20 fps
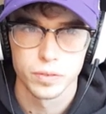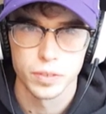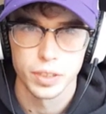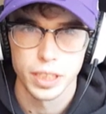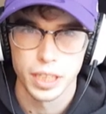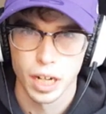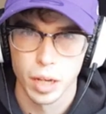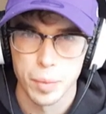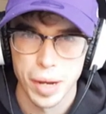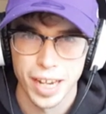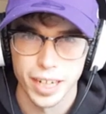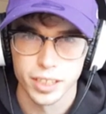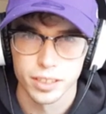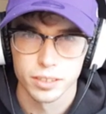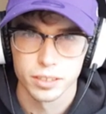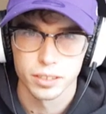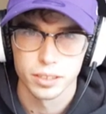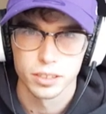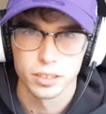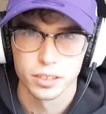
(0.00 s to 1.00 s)
Eli Manning.
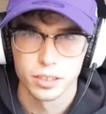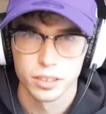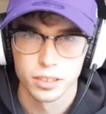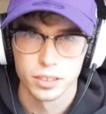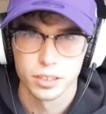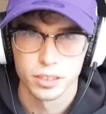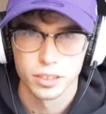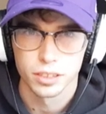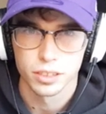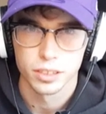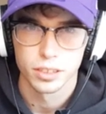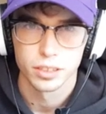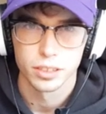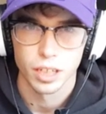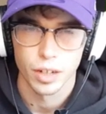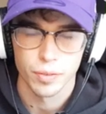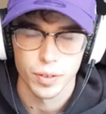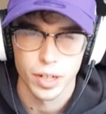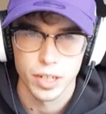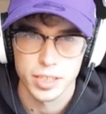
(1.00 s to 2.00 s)

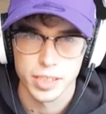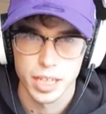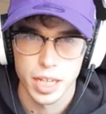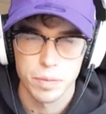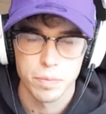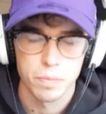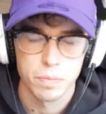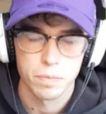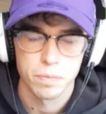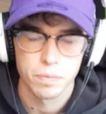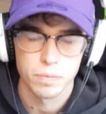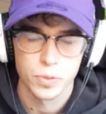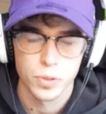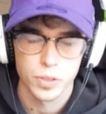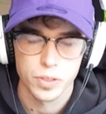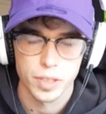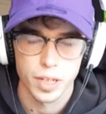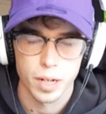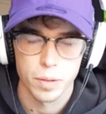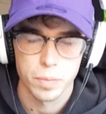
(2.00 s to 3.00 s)
I forgot his name
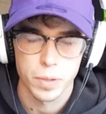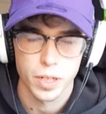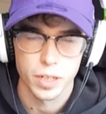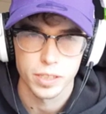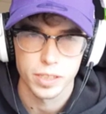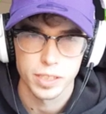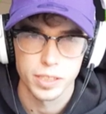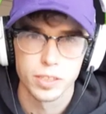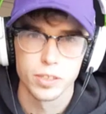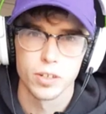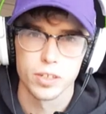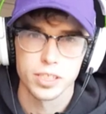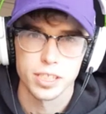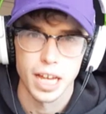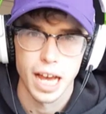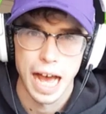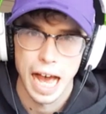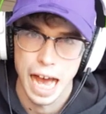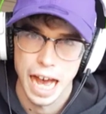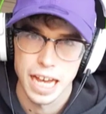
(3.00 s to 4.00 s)
just there because he sucks
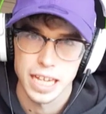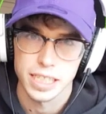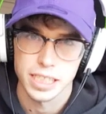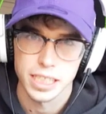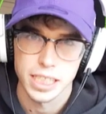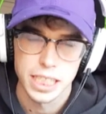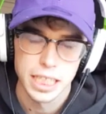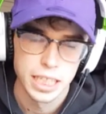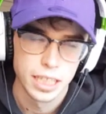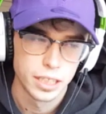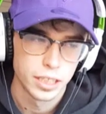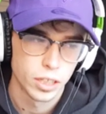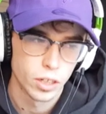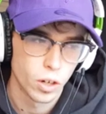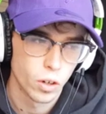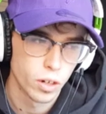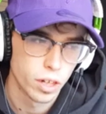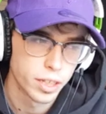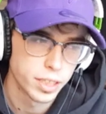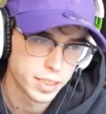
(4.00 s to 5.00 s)
ass. Their
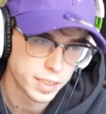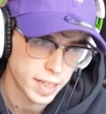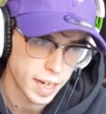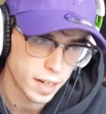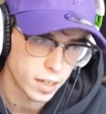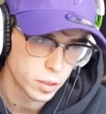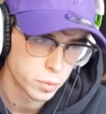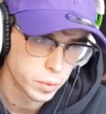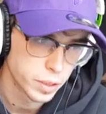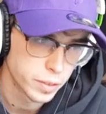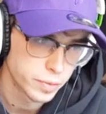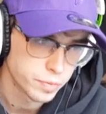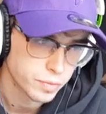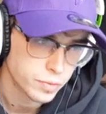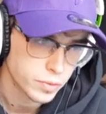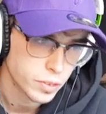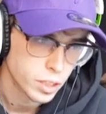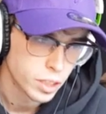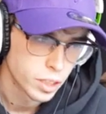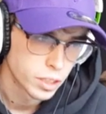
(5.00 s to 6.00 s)
O-line is terrible.
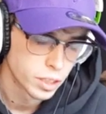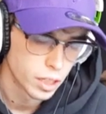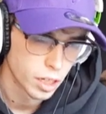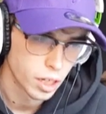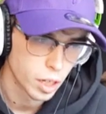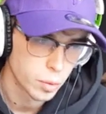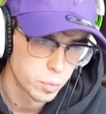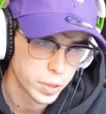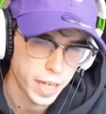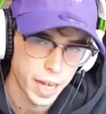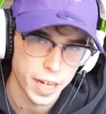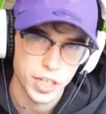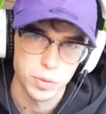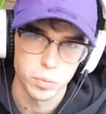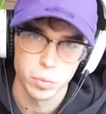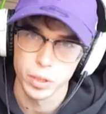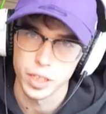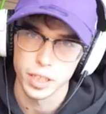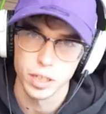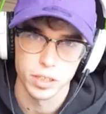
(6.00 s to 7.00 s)
Not a lot of protection,
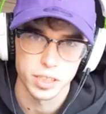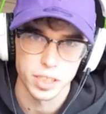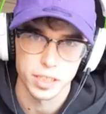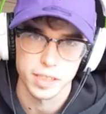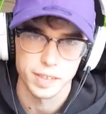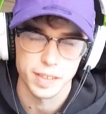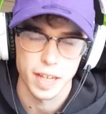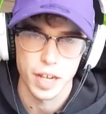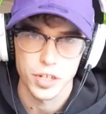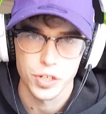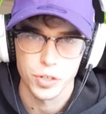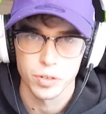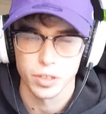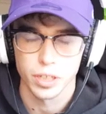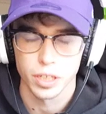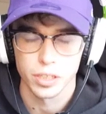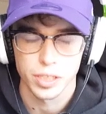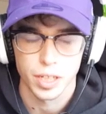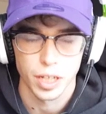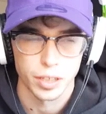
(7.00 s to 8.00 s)
but he looks like a statue and
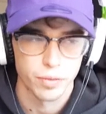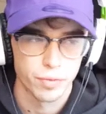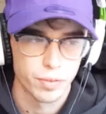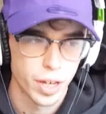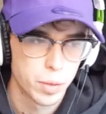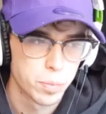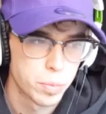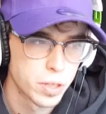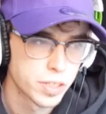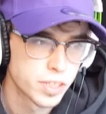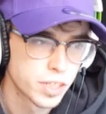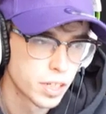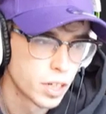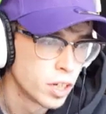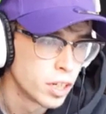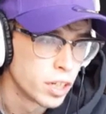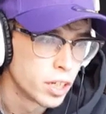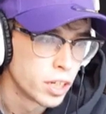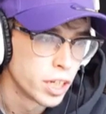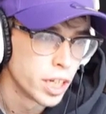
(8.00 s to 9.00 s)
he's got the vapors.
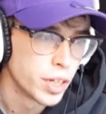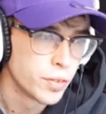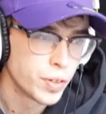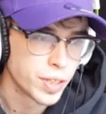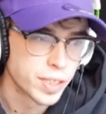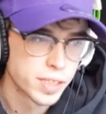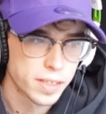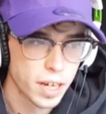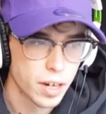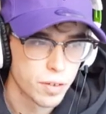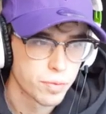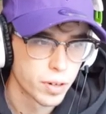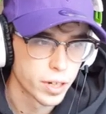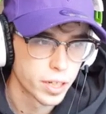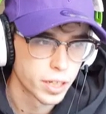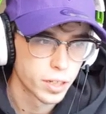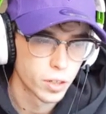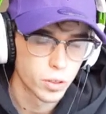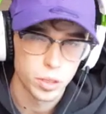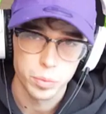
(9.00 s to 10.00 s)
If he can start
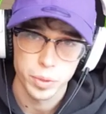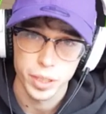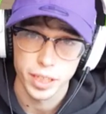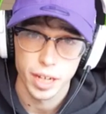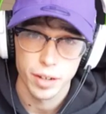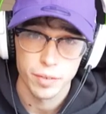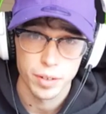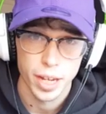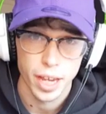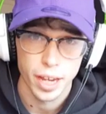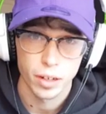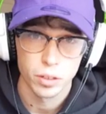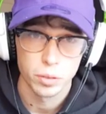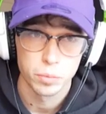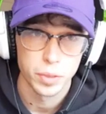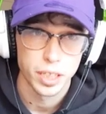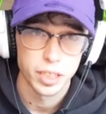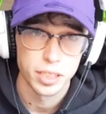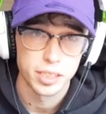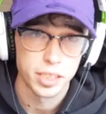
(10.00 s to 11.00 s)
finding ODB and Evan Engram,
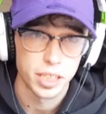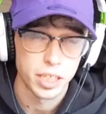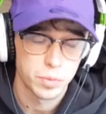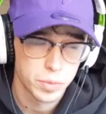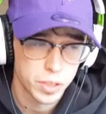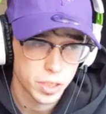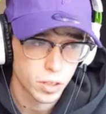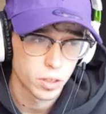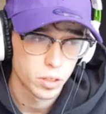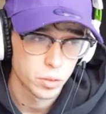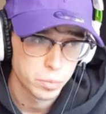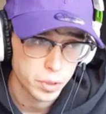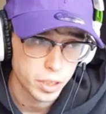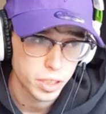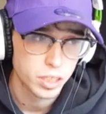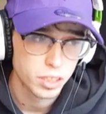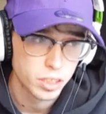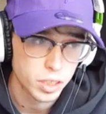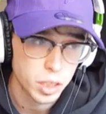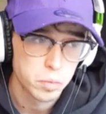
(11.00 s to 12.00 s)
then this team is going to
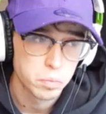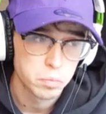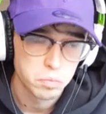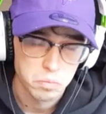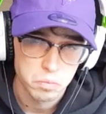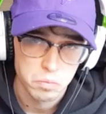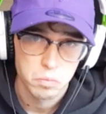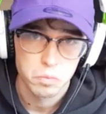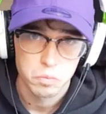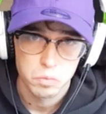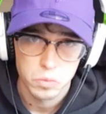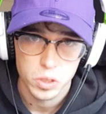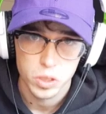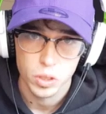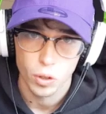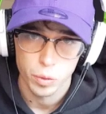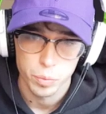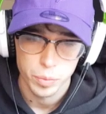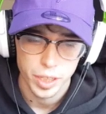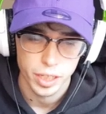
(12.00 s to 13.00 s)
be
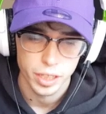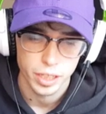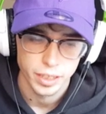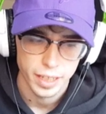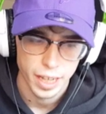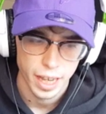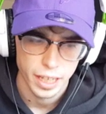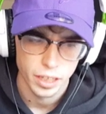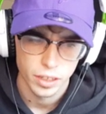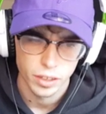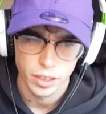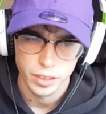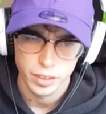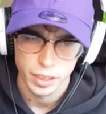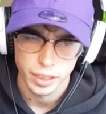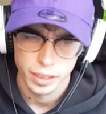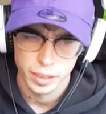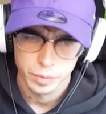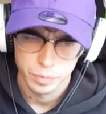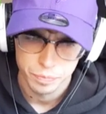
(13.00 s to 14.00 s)
a contender, I
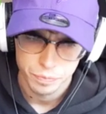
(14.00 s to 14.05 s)
think.